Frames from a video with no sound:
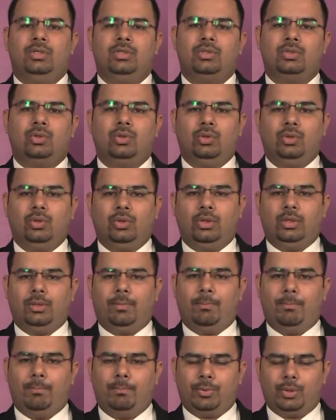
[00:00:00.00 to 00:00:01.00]
So
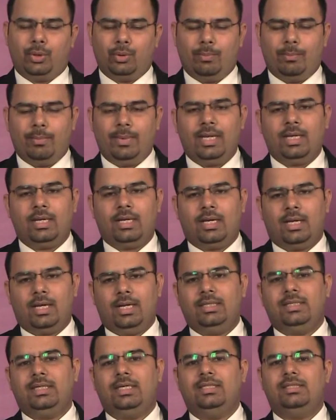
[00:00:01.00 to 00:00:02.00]
to make
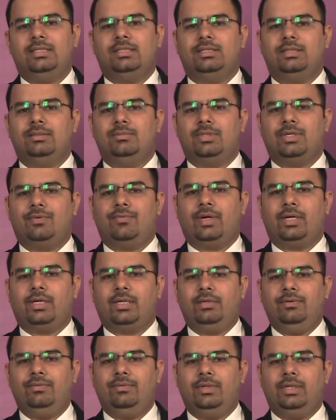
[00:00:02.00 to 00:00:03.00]
healthcare systems
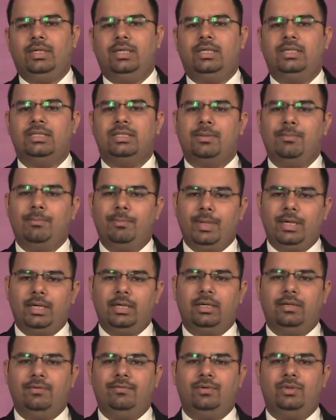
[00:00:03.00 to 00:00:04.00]
effective, it is
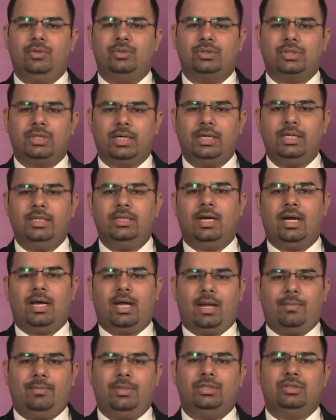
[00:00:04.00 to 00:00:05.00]
imperative to study the
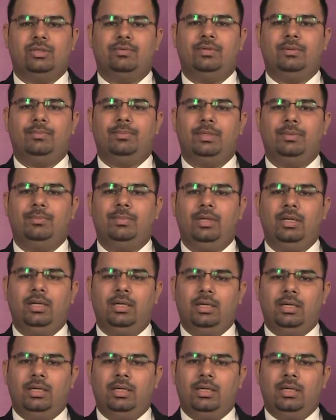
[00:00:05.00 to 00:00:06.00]
habits of the people
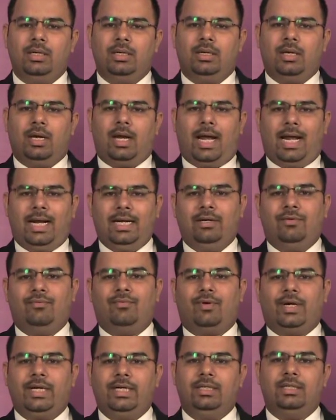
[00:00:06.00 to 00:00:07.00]
and
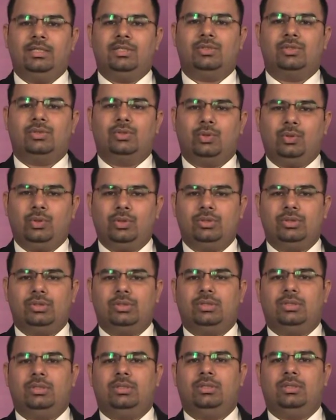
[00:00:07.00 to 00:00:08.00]
find the
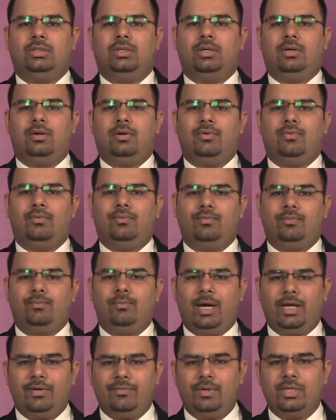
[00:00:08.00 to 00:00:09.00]
source
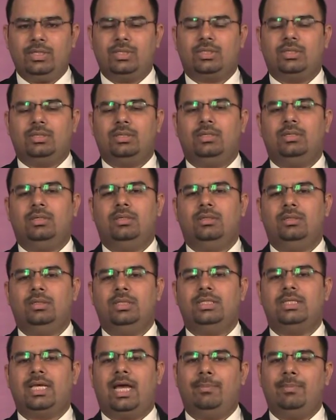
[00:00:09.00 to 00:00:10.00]
by which
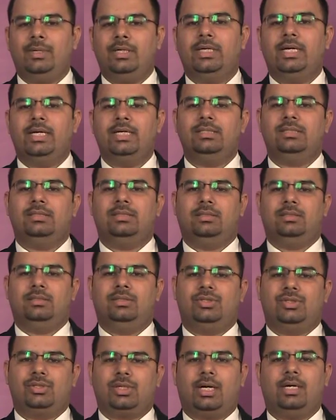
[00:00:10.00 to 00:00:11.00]
this habit gets
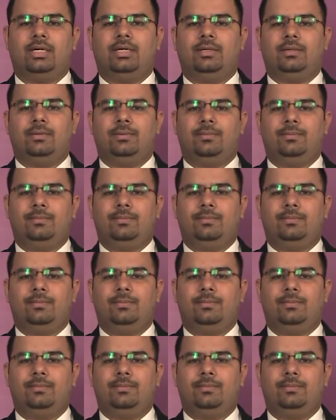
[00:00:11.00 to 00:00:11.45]
started.